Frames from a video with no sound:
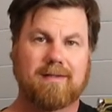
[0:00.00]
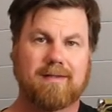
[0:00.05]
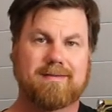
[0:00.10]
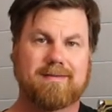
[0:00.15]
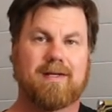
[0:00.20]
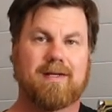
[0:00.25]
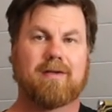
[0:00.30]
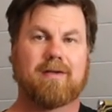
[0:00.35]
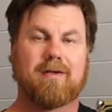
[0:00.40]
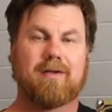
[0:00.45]

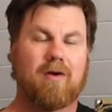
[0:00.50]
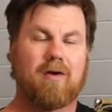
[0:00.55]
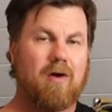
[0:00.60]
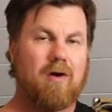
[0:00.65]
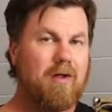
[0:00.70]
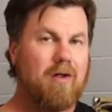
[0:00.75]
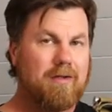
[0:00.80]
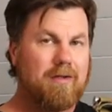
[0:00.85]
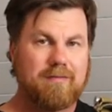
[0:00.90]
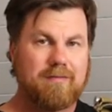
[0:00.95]
tell you
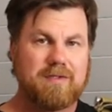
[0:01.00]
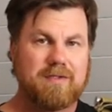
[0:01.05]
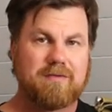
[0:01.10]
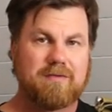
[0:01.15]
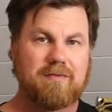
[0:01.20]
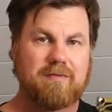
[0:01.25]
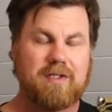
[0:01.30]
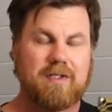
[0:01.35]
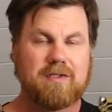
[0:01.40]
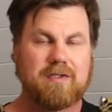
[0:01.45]
all of its
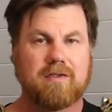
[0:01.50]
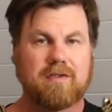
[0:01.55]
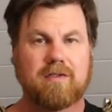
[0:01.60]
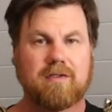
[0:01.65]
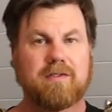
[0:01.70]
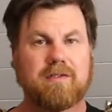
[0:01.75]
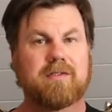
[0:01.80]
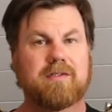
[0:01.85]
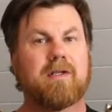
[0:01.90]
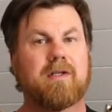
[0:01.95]

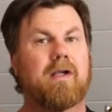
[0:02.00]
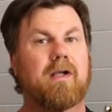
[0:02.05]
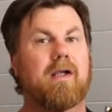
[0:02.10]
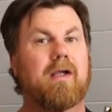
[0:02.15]
features,